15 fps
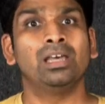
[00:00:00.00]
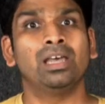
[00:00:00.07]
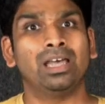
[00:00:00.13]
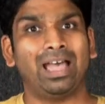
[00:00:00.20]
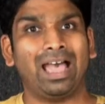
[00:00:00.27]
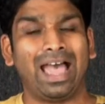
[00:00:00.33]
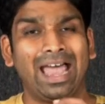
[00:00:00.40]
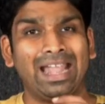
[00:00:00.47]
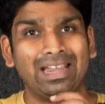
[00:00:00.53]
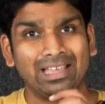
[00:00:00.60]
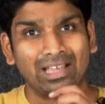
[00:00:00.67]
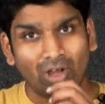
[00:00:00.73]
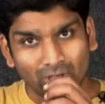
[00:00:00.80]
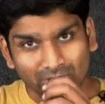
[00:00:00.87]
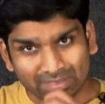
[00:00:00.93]
And
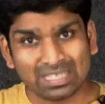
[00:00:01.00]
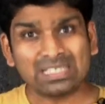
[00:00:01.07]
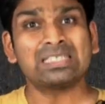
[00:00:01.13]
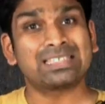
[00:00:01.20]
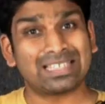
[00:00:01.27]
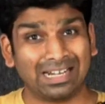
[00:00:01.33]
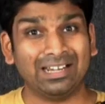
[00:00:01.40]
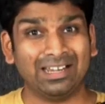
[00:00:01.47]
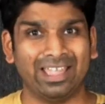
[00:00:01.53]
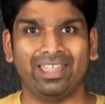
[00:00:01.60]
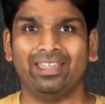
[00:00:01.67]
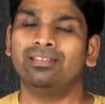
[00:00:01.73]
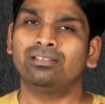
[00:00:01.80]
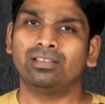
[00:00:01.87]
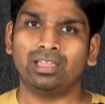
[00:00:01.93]
this Sunday,
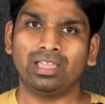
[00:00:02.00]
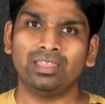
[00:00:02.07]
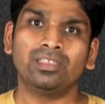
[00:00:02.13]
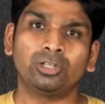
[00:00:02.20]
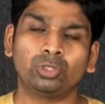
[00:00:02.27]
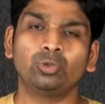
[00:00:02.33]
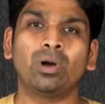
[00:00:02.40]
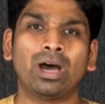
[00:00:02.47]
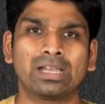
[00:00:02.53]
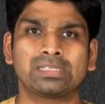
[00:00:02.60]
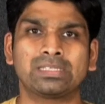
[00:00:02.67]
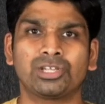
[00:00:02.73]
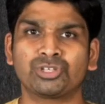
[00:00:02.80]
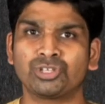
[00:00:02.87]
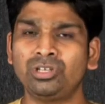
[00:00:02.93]
in the two-hour
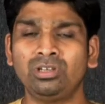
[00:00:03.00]
session,